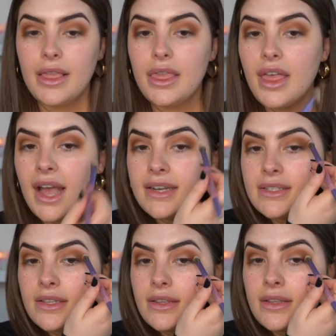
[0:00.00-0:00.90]

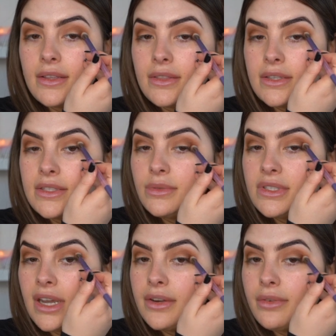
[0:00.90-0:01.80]
that the
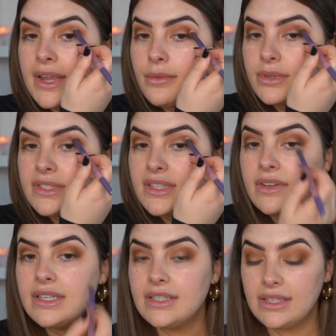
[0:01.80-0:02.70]
suicide rate was
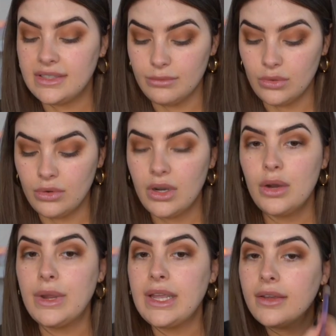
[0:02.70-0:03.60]
76 more a
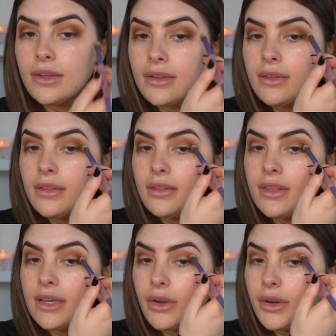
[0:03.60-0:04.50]
week
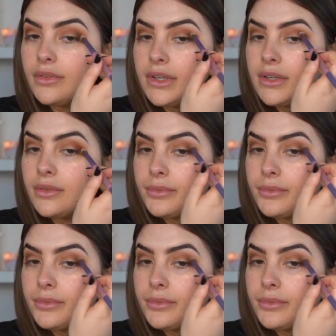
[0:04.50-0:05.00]
than COVID.